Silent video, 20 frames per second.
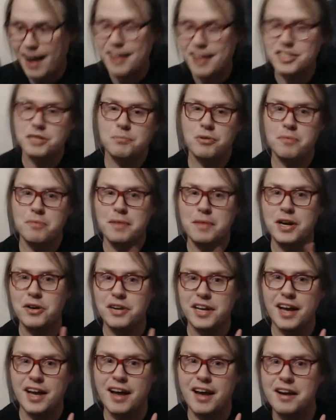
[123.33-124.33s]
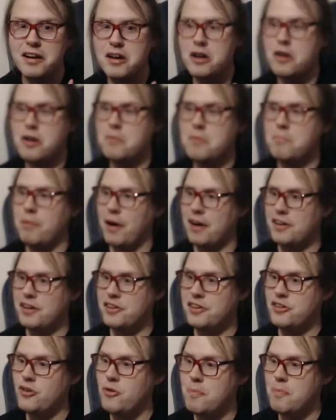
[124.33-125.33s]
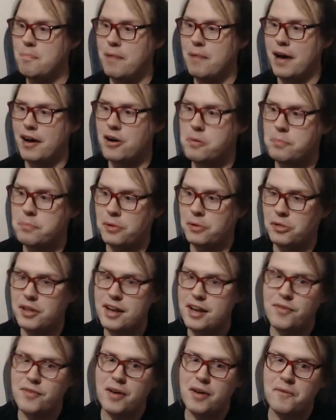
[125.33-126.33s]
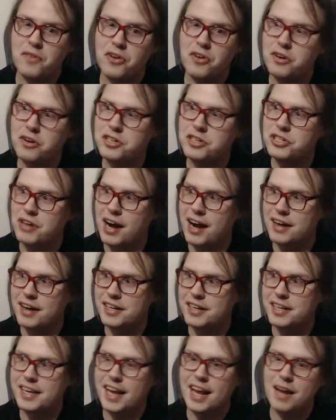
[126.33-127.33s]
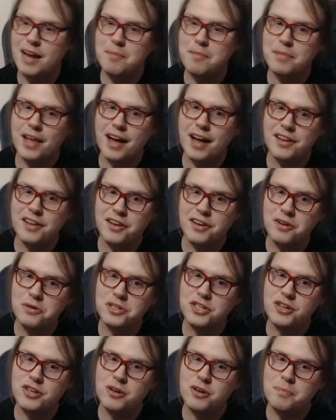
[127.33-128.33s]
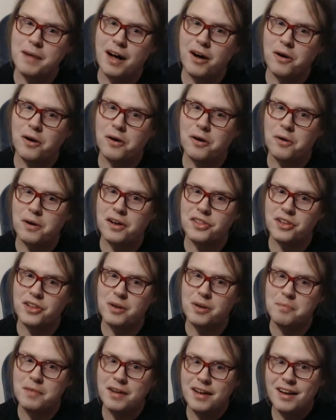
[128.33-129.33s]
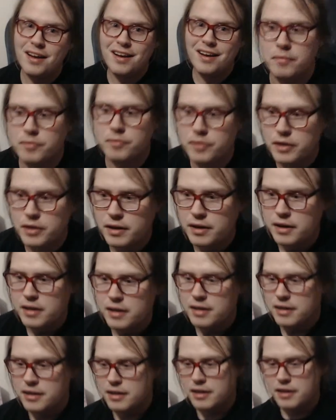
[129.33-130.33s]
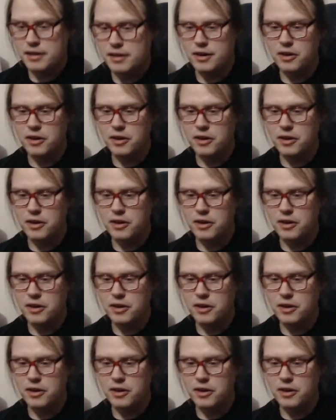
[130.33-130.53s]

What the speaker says: premiered yet, but you better believe I'm going to try to game that YouTube algorithm. Go to